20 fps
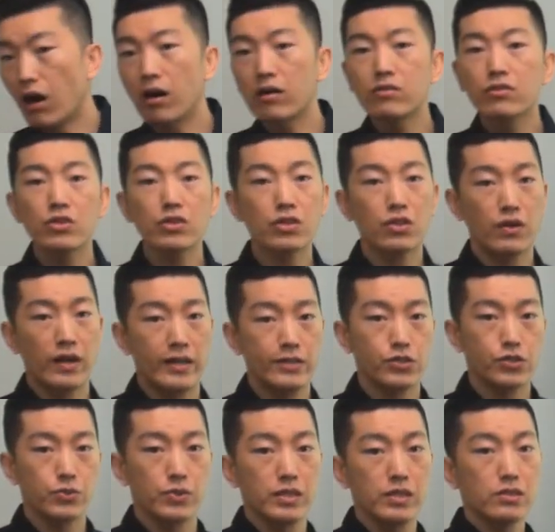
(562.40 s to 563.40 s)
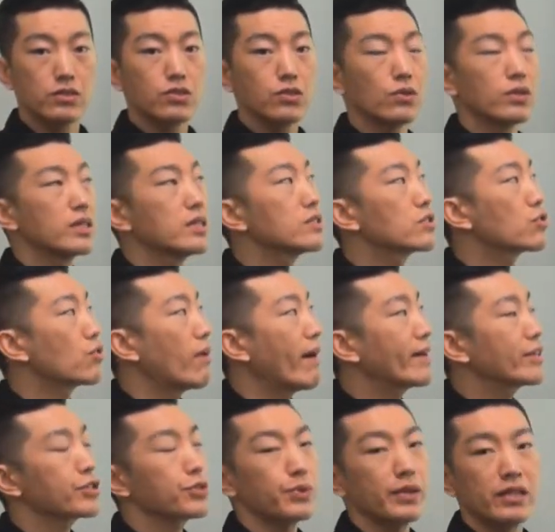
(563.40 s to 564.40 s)
undergraduate. So he's
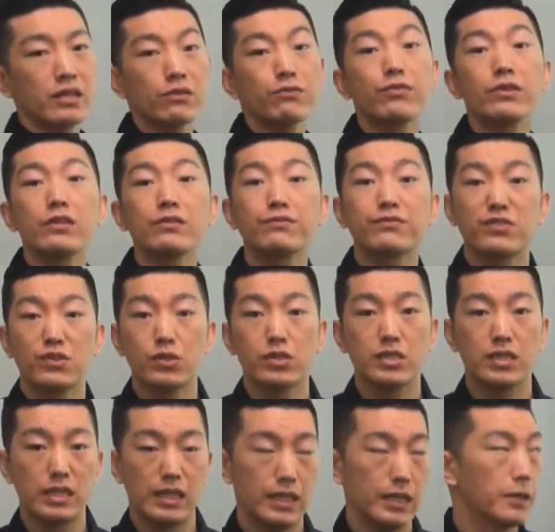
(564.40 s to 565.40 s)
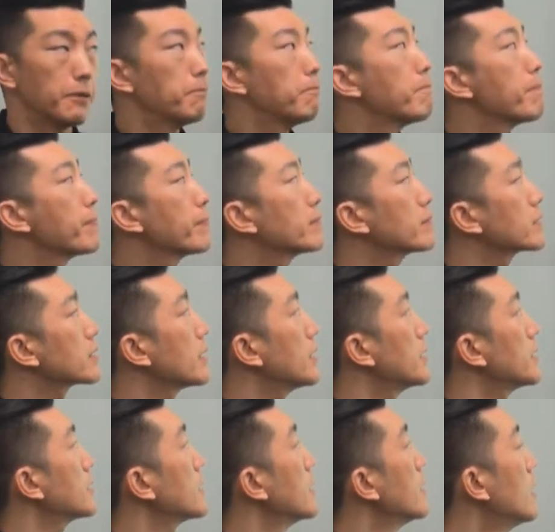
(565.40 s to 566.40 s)
graduating for the first time.
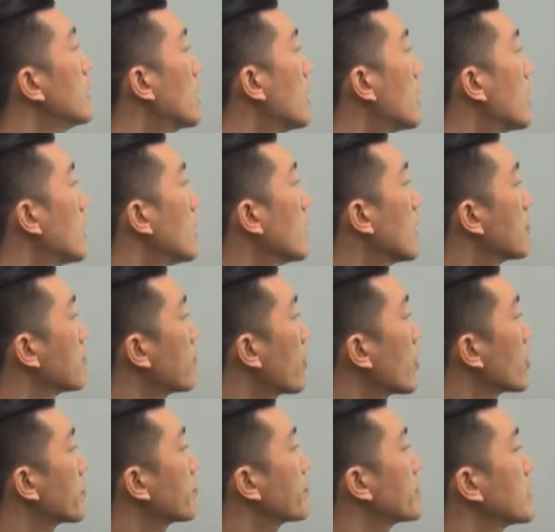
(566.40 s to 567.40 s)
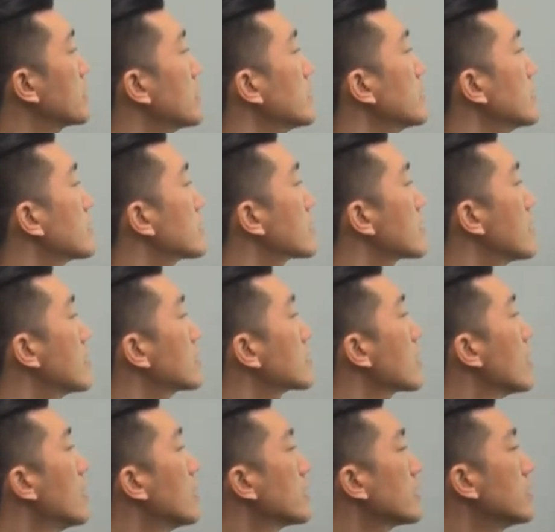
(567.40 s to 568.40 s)
Okay. And part B, it says,
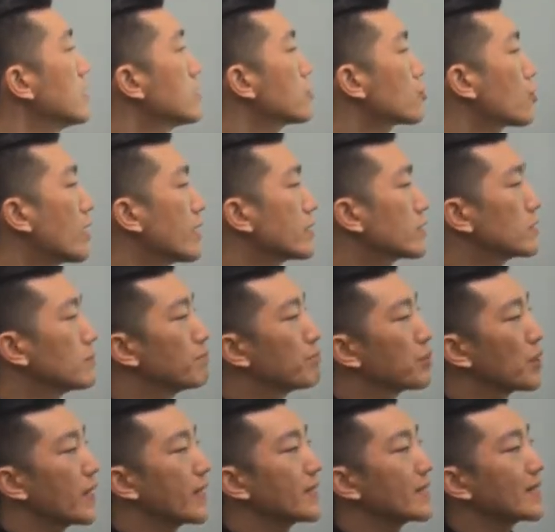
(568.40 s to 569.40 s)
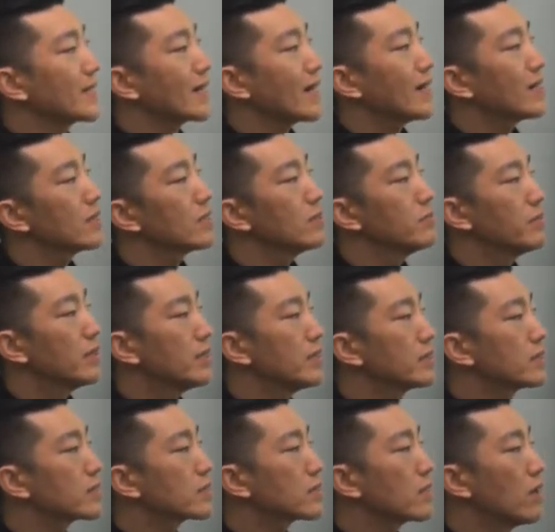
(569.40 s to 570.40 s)
he tried to blank
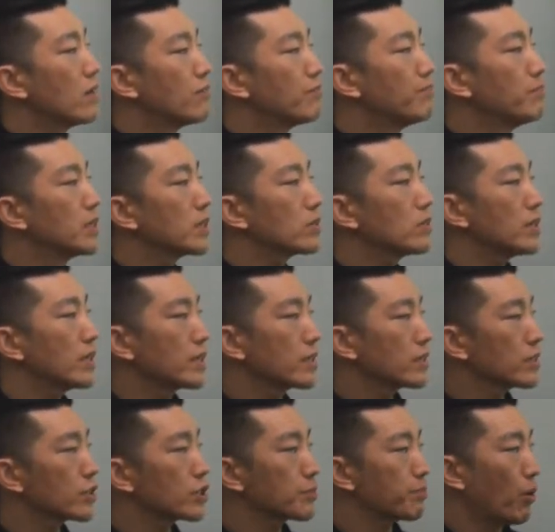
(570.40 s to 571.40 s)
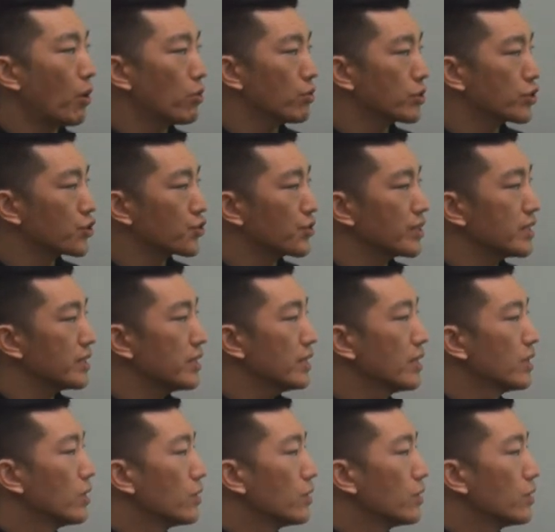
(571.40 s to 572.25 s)
elements of Middle English poetry